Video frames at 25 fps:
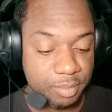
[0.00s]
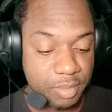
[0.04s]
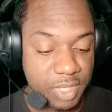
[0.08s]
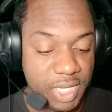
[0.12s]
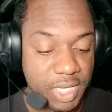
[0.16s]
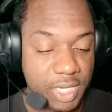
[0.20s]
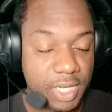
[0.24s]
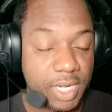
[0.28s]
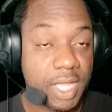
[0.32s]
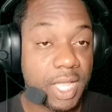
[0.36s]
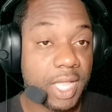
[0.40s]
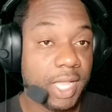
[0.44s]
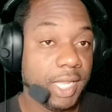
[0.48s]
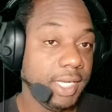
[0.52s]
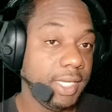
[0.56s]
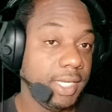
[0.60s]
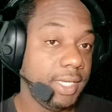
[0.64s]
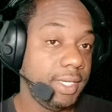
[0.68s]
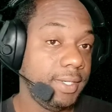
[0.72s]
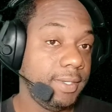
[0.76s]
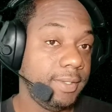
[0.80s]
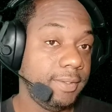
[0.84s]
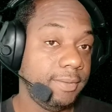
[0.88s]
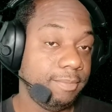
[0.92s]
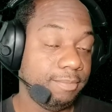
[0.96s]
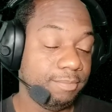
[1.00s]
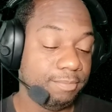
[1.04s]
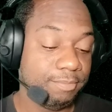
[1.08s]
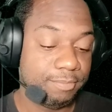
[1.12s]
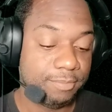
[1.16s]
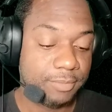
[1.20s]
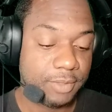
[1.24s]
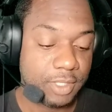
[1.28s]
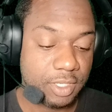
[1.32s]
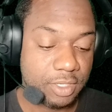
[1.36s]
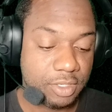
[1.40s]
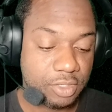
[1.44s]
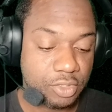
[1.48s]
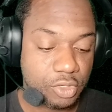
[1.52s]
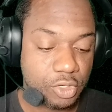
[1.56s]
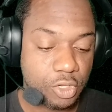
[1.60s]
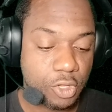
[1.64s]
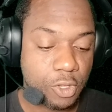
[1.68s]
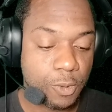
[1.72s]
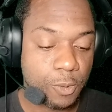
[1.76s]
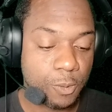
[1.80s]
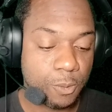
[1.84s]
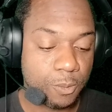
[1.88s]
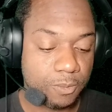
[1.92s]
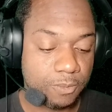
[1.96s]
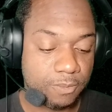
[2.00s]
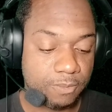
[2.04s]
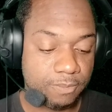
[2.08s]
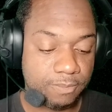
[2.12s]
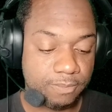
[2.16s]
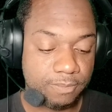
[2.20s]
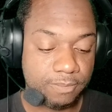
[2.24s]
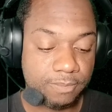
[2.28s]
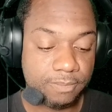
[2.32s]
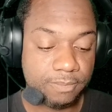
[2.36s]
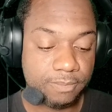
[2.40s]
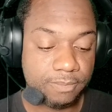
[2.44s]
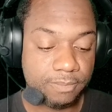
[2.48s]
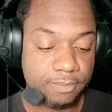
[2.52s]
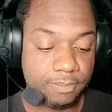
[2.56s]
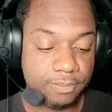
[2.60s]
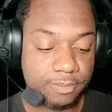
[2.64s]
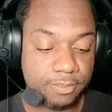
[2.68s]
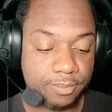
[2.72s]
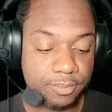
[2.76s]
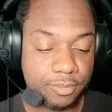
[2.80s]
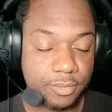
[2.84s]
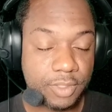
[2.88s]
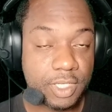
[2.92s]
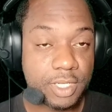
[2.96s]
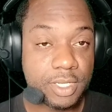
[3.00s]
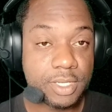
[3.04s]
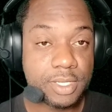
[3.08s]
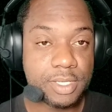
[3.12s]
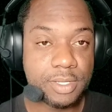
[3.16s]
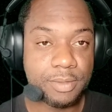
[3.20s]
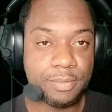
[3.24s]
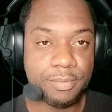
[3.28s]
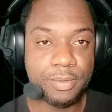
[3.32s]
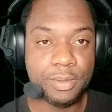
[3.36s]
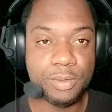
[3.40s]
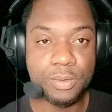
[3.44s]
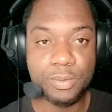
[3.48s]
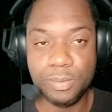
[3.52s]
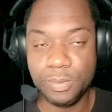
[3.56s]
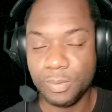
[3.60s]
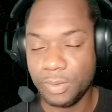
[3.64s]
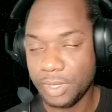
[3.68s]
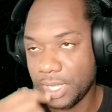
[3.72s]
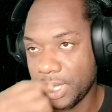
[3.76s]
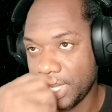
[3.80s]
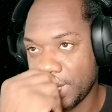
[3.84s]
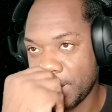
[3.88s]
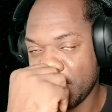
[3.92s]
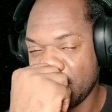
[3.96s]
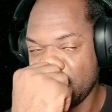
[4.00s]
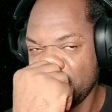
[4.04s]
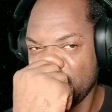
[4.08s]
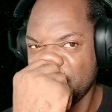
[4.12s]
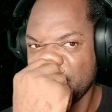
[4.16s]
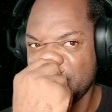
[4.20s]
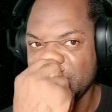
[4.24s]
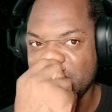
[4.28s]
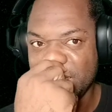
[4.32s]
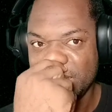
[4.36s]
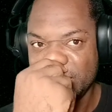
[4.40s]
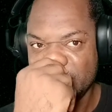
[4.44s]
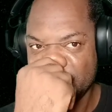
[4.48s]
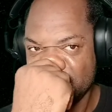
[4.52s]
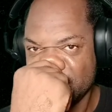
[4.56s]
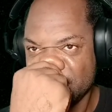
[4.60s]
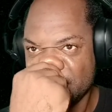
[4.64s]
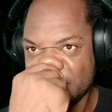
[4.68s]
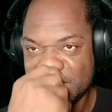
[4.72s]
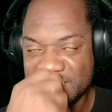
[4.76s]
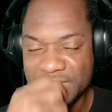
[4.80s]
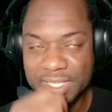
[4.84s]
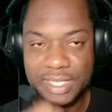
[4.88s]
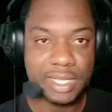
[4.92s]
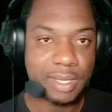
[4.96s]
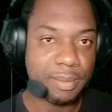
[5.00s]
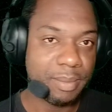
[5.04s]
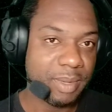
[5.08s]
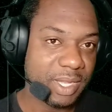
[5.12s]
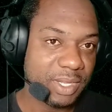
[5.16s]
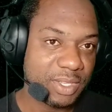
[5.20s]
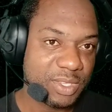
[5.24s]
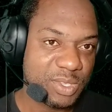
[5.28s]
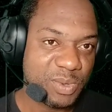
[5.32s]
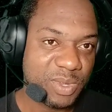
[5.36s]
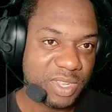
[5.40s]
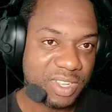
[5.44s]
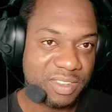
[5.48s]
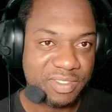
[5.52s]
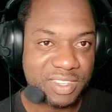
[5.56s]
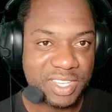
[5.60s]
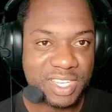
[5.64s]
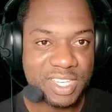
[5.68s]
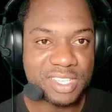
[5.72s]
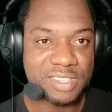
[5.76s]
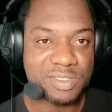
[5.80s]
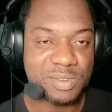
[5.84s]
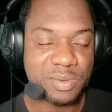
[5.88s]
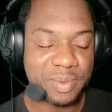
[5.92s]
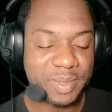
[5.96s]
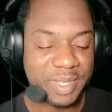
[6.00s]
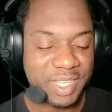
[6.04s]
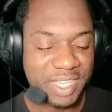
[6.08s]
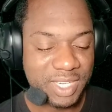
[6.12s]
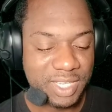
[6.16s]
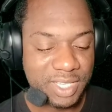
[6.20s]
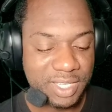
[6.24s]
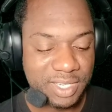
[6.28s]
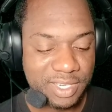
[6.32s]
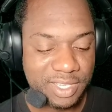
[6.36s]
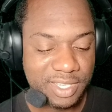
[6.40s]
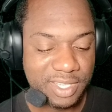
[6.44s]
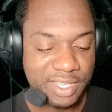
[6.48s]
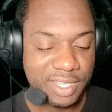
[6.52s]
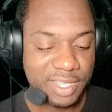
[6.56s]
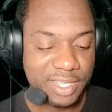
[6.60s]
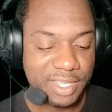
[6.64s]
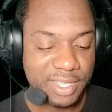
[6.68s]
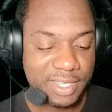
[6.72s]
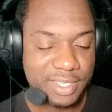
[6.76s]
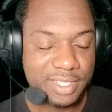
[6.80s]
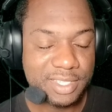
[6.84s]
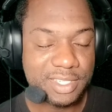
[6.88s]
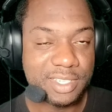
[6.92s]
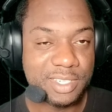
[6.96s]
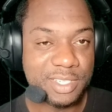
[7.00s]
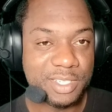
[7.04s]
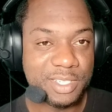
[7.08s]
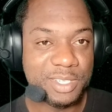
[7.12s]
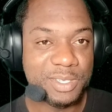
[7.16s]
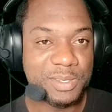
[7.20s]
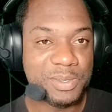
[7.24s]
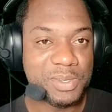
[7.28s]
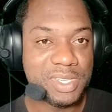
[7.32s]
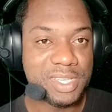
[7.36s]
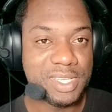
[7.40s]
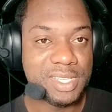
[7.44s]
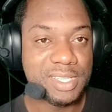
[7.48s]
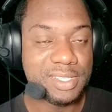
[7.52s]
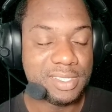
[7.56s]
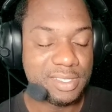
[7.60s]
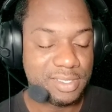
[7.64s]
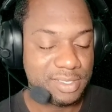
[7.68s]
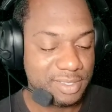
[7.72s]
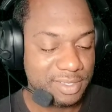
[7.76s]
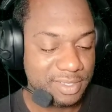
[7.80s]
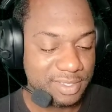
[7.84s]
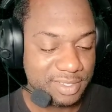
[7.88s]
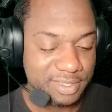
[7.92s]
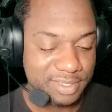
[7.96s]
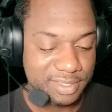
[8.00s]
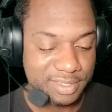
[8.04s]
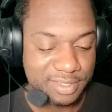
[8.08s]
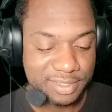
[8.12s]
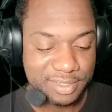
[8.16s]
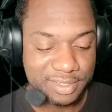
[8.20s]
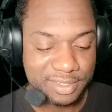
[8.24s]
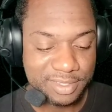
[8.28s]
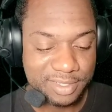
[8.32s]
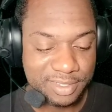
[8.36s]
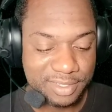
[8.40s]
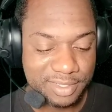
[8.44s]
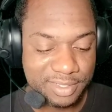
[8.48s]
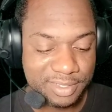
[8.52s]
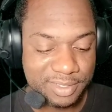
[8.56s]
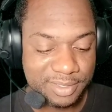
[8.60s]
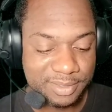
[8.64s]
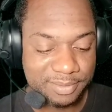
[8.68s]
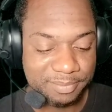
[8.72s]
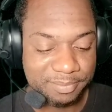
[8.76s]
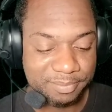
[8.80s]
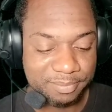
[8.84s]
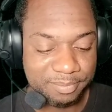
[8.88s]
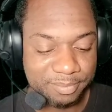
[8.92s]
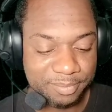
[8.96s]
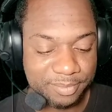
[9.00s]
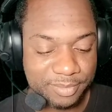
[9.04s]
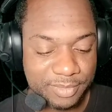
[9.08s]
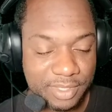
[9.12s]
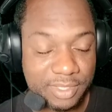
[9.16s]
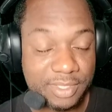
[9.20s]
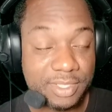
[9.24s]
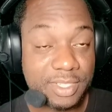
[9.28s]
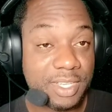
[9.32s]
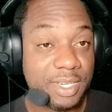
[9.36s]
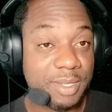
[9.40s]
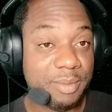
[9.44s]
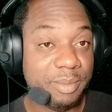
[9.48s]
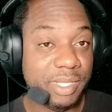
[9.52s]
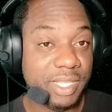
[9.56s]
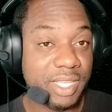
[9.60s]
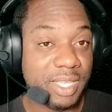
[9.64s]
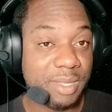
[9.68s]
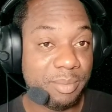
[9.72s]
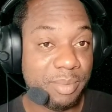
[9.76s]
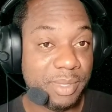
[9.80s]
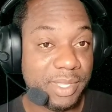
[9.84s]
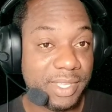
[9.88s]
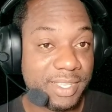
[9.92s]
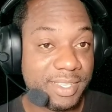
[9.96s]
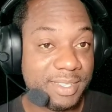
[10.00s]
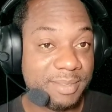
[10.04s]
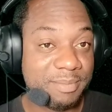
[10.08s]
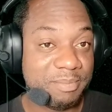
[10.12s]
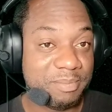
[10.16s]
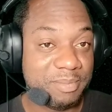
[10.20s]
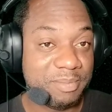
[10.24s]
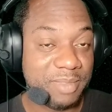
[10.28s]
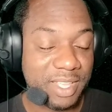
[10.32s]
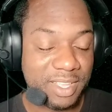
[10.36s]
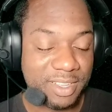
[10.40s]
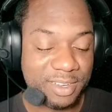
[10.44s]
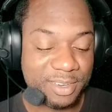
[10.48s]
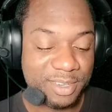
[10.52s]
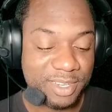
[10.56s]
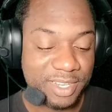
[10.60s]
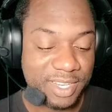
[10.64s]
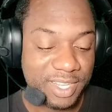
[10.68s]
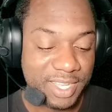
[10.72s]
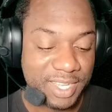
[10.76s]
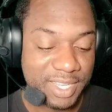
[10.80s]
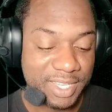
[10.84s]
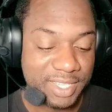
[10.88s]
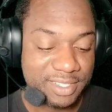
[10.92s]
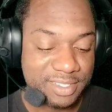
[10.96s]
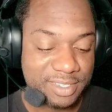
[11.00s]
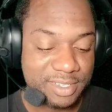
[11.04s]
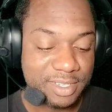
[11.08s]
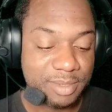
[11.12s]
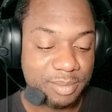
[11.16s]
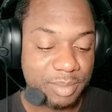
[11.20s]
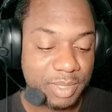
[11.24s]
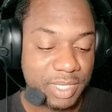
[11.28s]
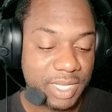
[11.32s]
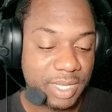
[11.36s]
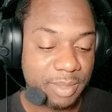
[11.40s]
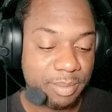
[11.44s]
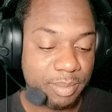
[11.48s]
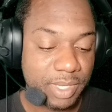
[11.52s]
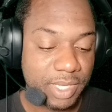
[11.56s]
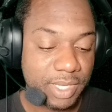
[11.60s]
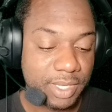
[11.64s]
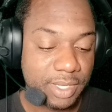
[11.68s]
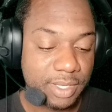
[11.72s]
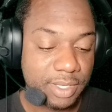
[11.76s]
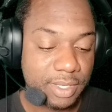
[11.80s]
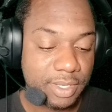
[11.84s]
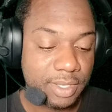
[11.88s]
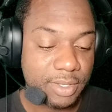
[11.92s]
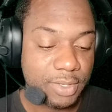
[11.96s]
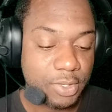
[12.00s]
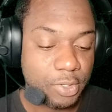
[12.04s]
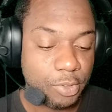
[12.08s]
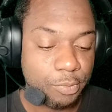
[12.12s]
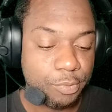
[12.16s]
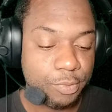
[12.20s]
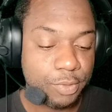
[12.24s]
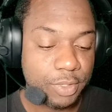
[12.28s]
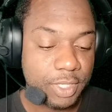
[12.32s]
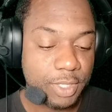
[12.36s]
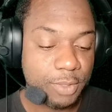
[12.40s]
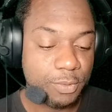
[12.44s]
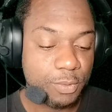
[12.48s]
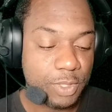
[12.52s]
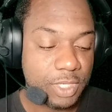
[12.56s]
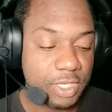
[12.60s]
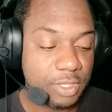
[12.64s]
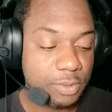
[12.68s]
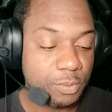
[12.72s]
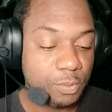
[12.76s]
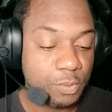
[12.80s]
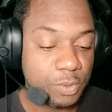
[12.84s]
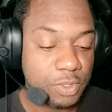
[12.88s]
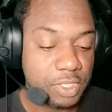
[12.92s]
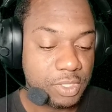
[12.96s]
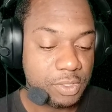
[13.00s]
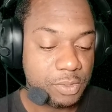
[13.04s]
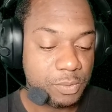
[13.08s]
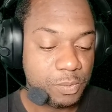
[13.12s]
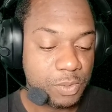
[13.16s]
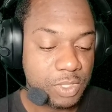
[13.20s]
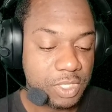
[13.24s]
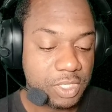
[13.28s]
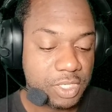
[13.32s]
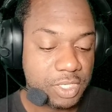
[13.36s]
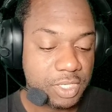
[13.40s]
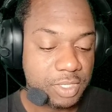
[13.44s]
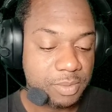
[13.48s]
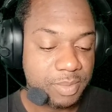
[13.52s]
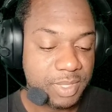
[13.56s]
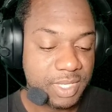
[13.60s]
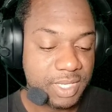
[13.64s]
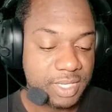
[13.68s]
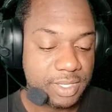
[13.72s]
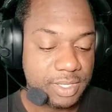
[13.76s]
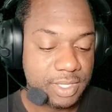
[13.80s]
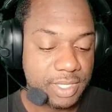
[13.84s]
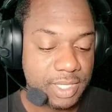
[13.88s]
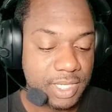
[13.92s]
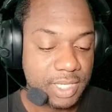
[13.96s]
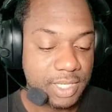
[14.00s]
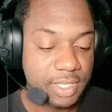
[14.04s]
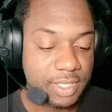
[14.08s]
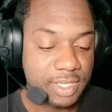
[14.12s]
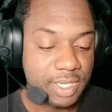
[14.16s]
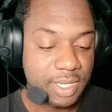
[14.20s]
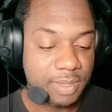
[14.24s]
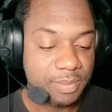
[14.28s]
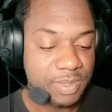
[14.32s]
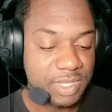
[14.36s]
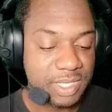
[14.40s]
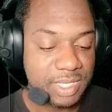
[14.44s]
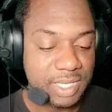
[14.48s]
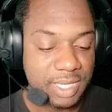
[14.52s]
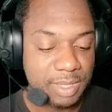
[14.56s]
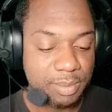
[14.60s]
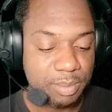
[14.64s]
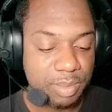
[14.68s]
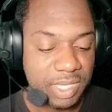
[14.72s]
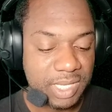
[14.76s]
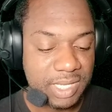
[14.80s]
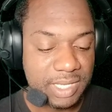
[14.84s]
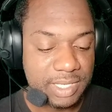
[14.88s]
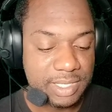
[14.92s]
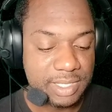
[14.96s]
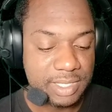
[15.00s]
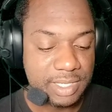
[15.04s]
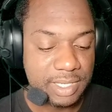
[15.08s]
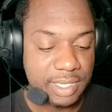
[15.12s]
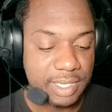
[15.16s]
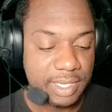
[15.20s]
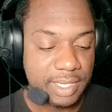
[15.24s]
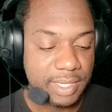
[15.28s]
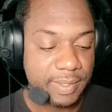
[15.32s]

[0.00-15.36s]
May 9. Let's go. Just a few uh, days, think about 12 days remaining to the new season. It's gonna be epic. Not gonna lie, it's gonna be epic. Hopefully, we we we should be seeing some sneak peeks